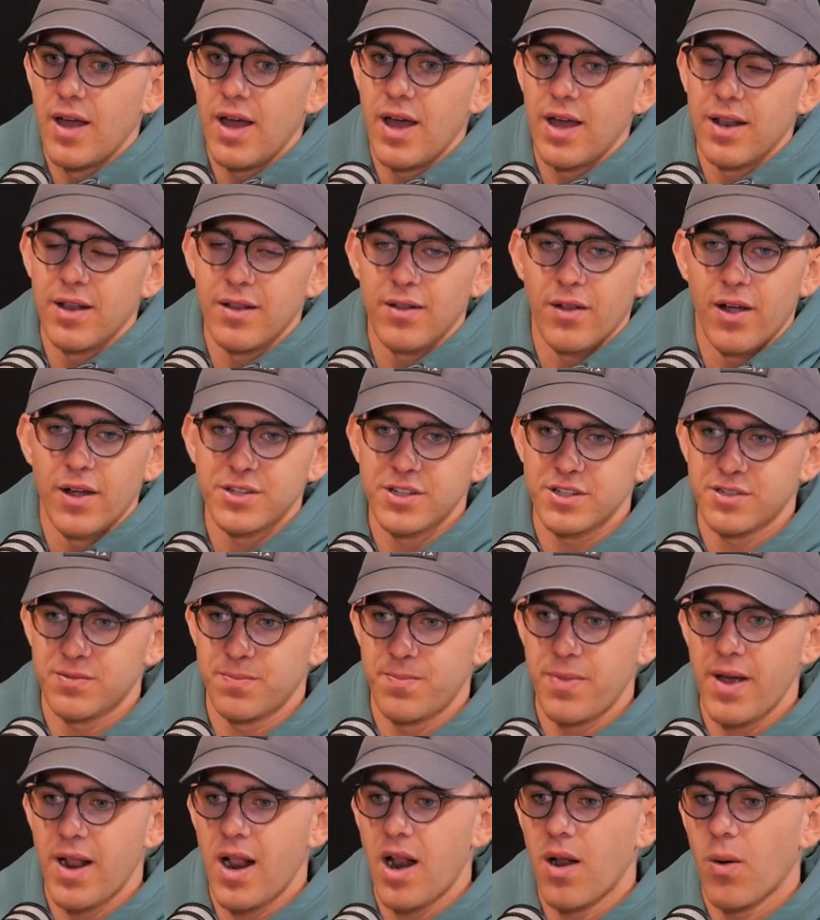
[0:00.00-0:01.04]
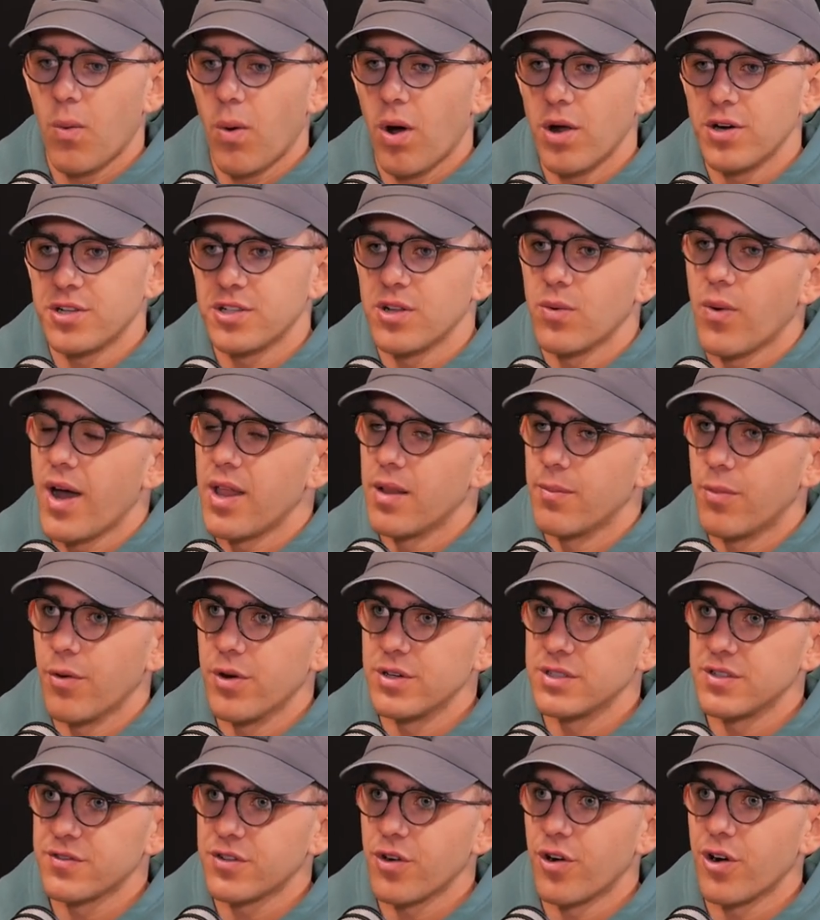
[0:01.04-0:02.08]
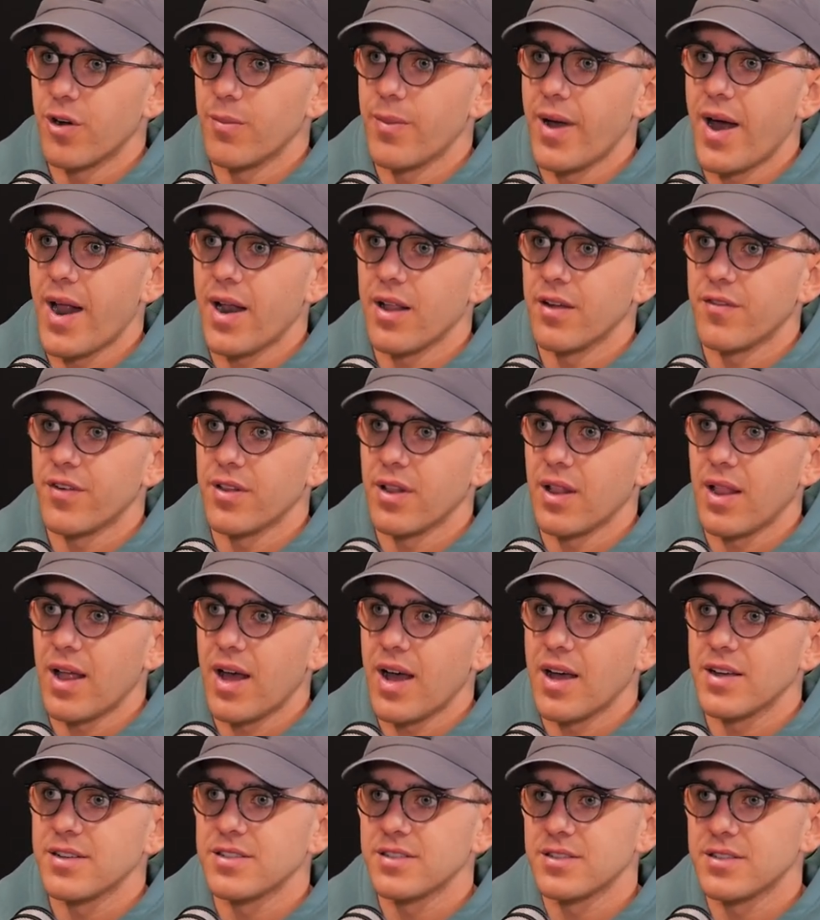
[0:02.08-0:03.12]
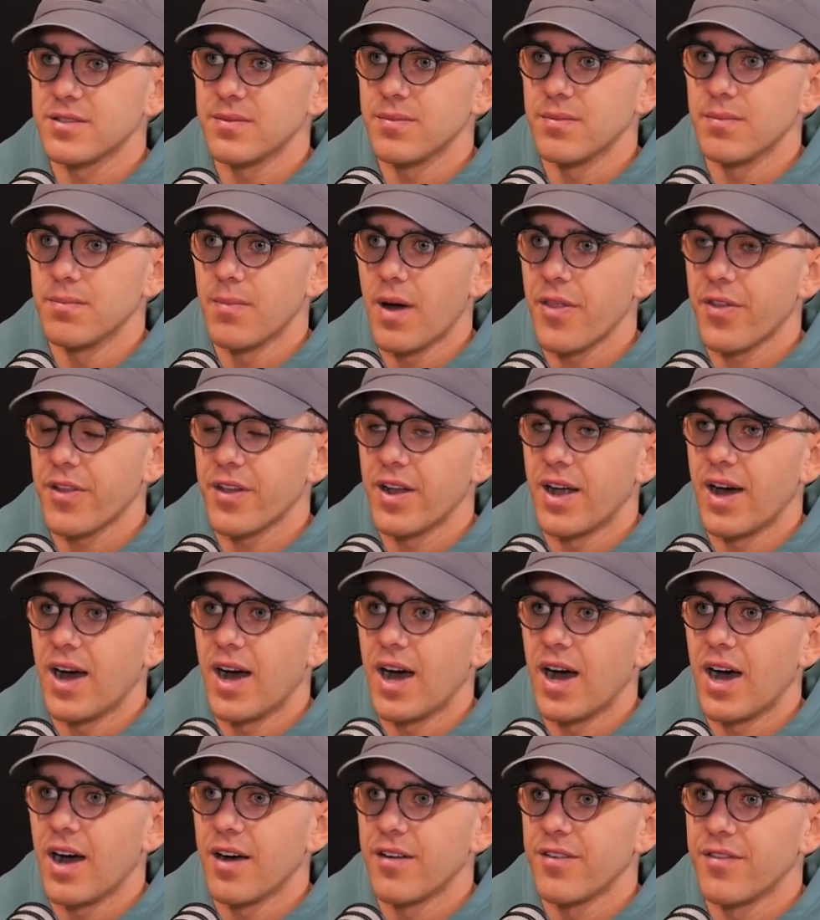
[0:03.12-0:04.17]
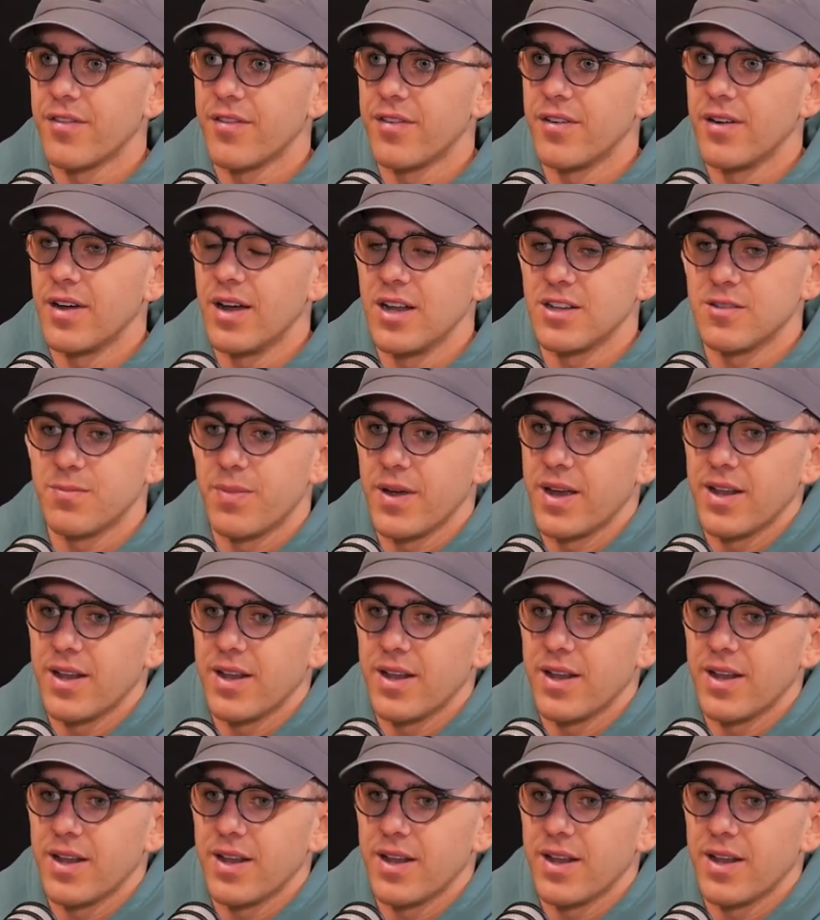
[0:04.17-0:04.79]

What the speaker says: and like just being able to watch the way the boys have gone about it for the last month and a half, it's